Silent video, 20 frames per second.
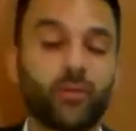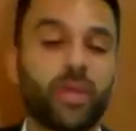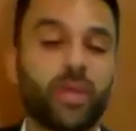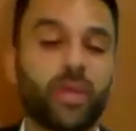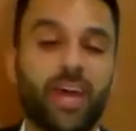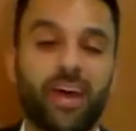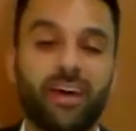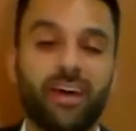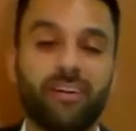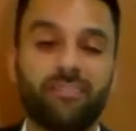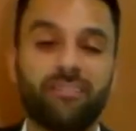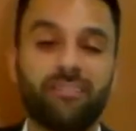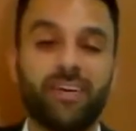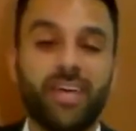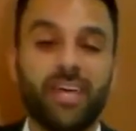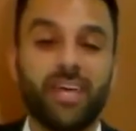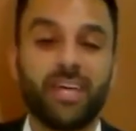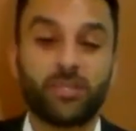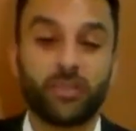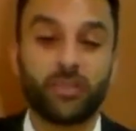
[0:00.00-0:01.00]
we have
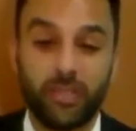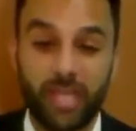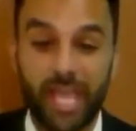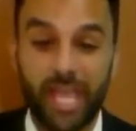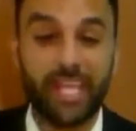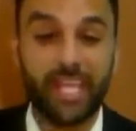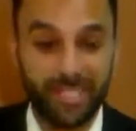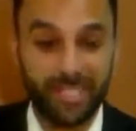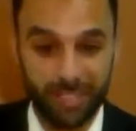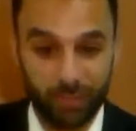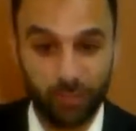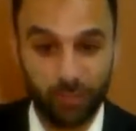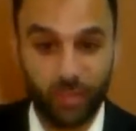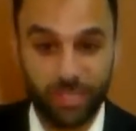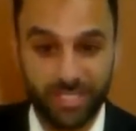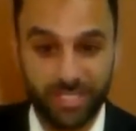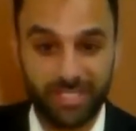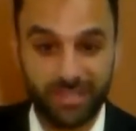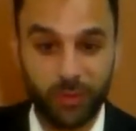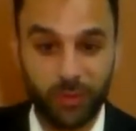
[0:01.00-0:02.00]
today
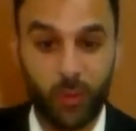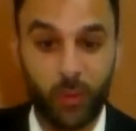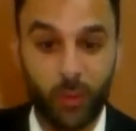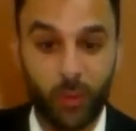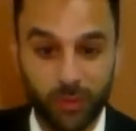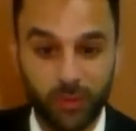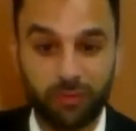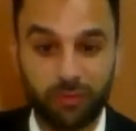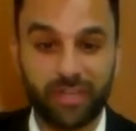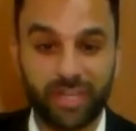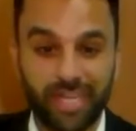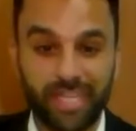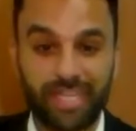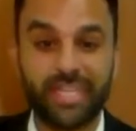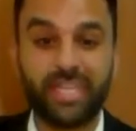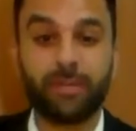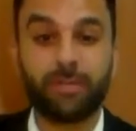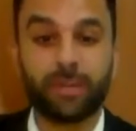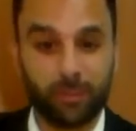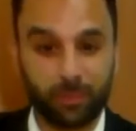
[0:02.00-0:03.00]
what's it called, Nof
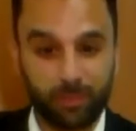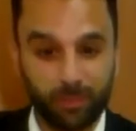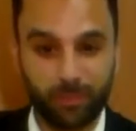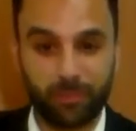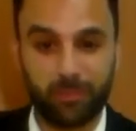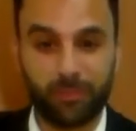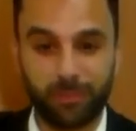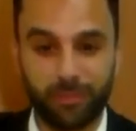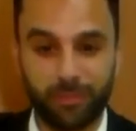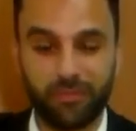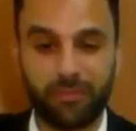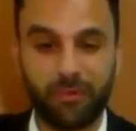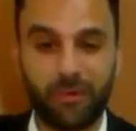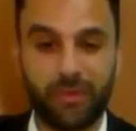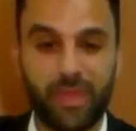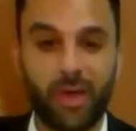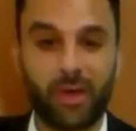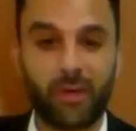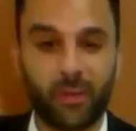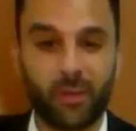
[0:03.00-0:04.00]
HaGalil, but before
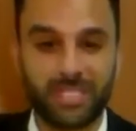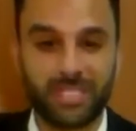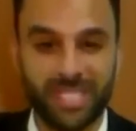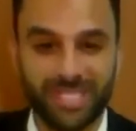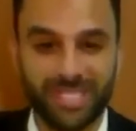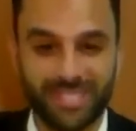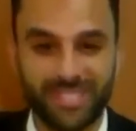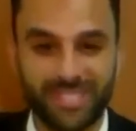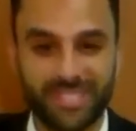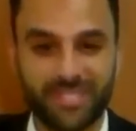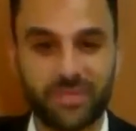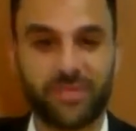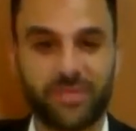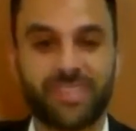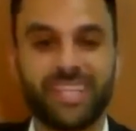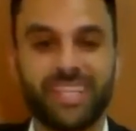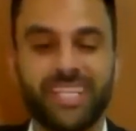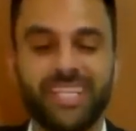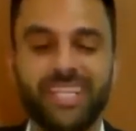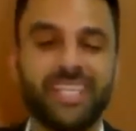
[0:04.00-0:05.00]
that it was Nazareth
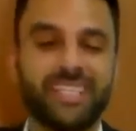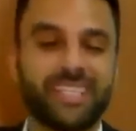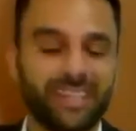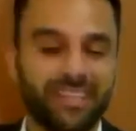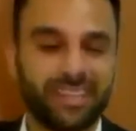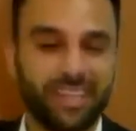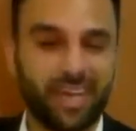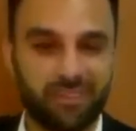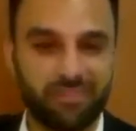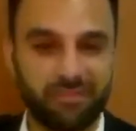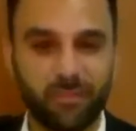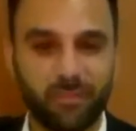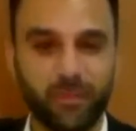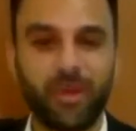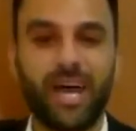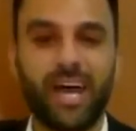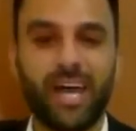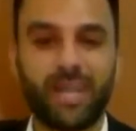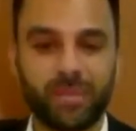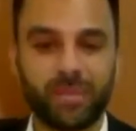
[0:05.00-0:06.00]
Illit and
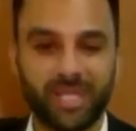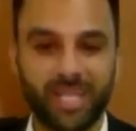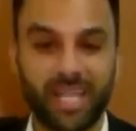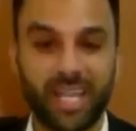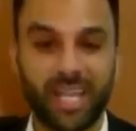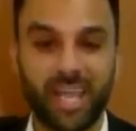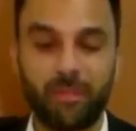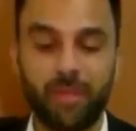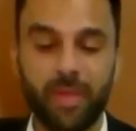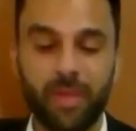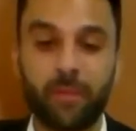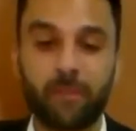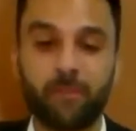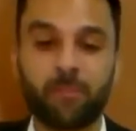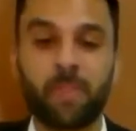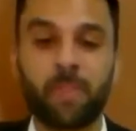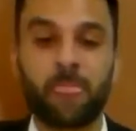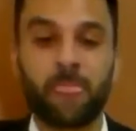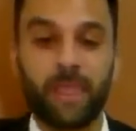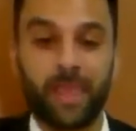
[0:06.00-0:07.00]
Afula and Migdal
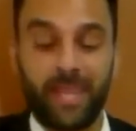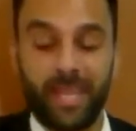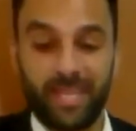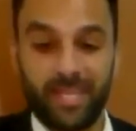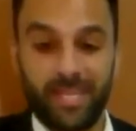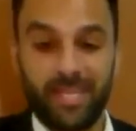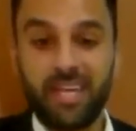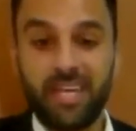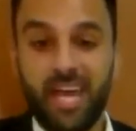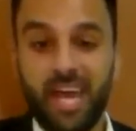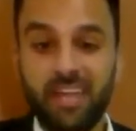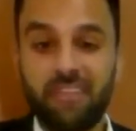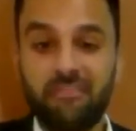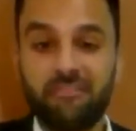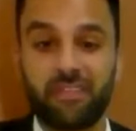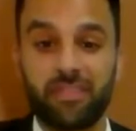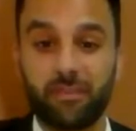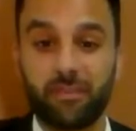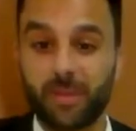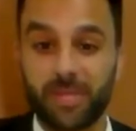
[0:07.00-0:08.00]
And in
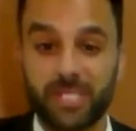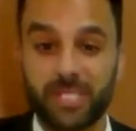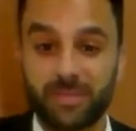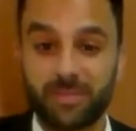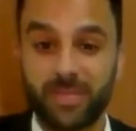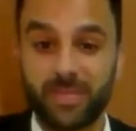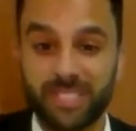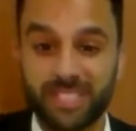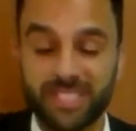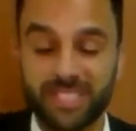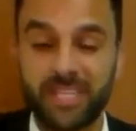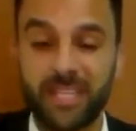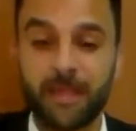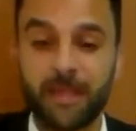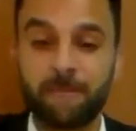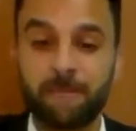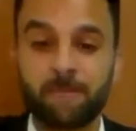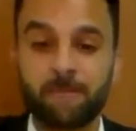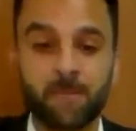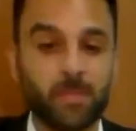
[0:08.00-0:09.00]
Haifa, the biggest mixed
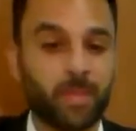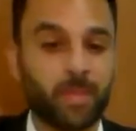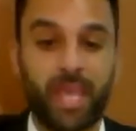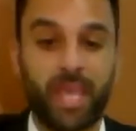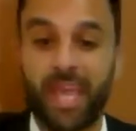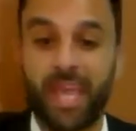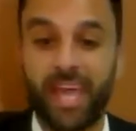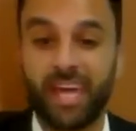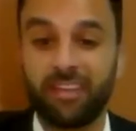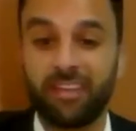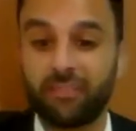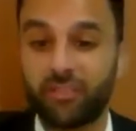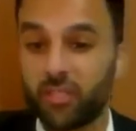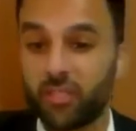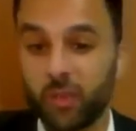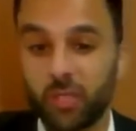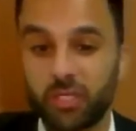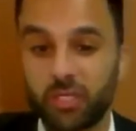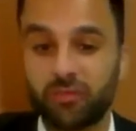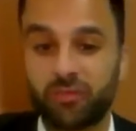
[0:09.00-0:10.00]
city, I had
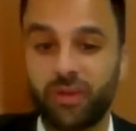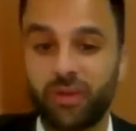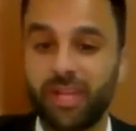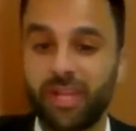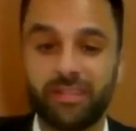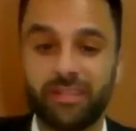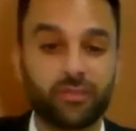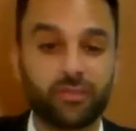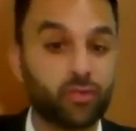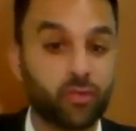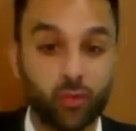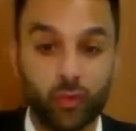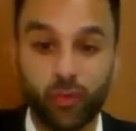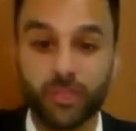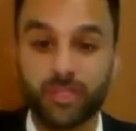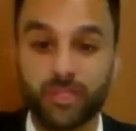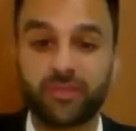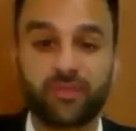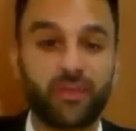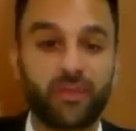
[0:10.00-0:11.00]
Jewish friends,
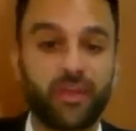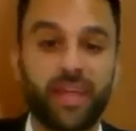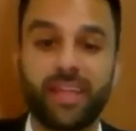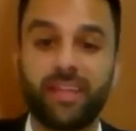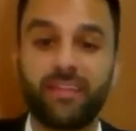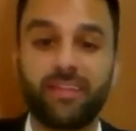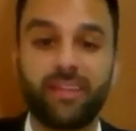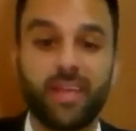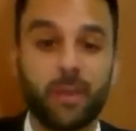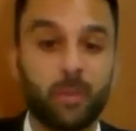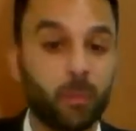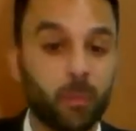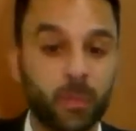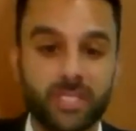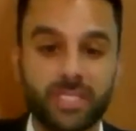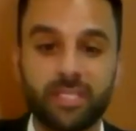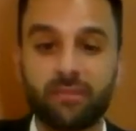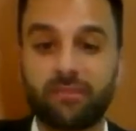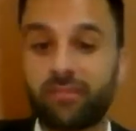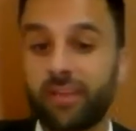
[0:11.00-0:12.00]
Druze friends,
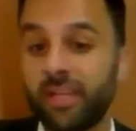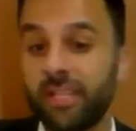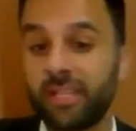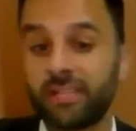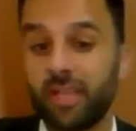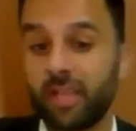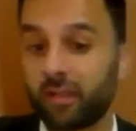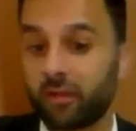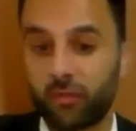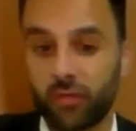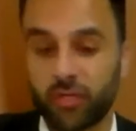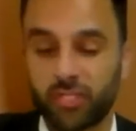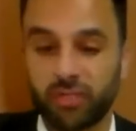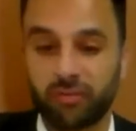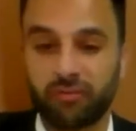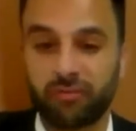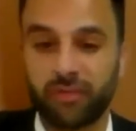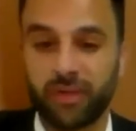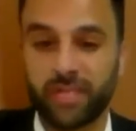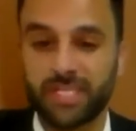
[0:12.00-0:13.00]
Muslim friends, and
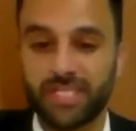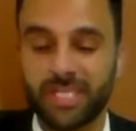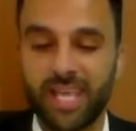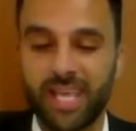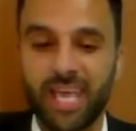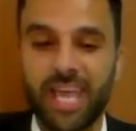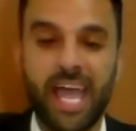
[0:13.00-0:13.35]
Christian friends.